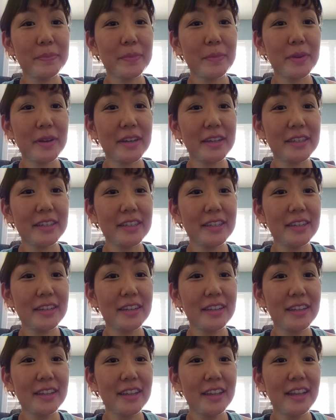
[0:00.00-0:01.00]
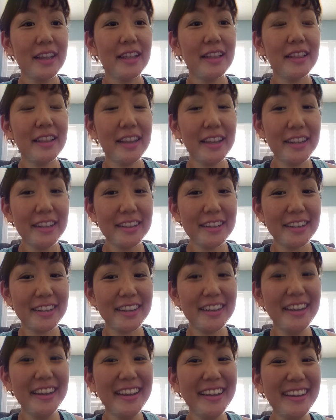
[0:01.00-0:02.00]
But
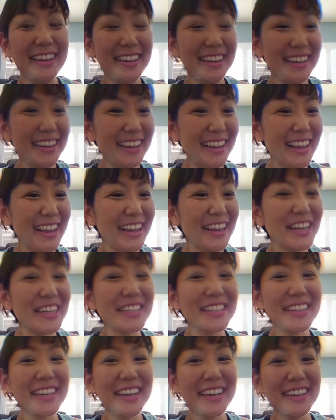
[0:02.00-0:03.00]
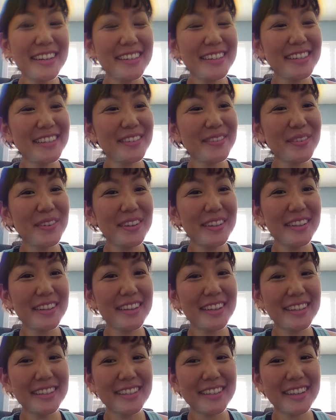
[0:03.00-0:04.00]
lately, as the energy is really
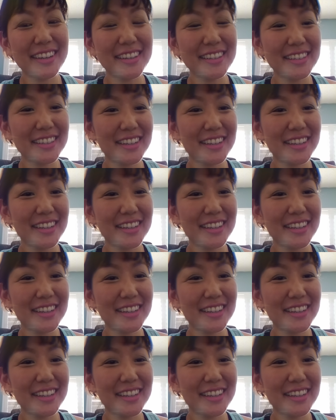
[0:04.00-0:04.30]
intense,